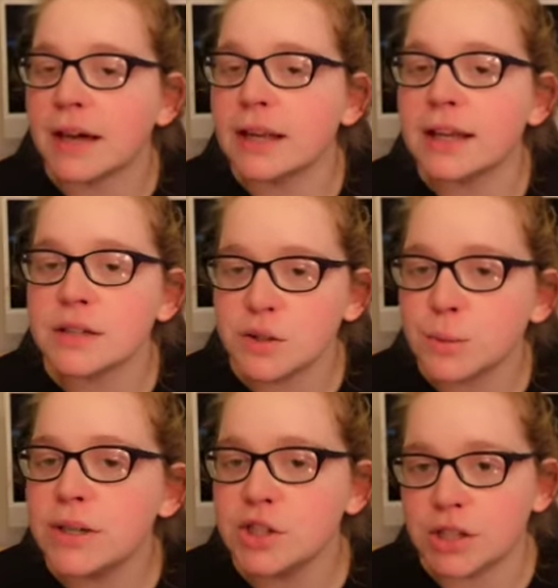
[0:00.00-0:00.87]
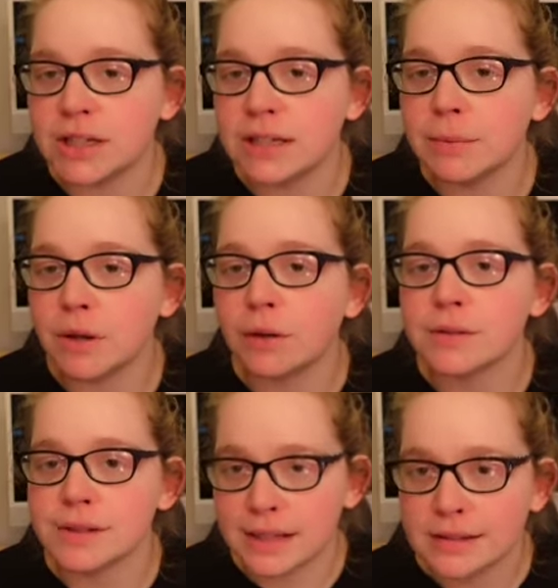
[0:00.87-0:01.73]
I like sweet chili
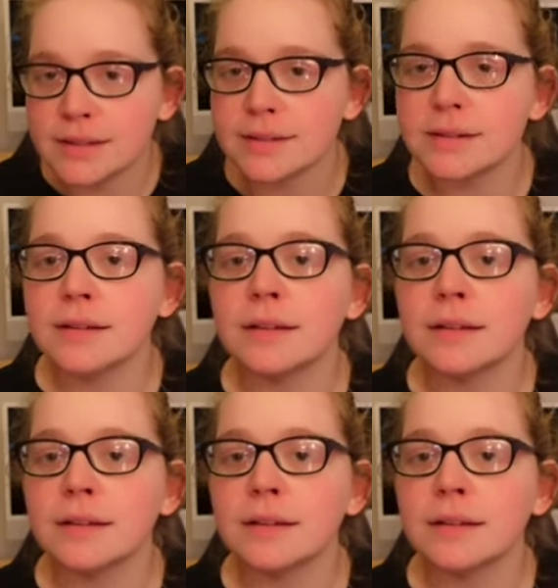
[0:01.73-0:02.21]
because it's,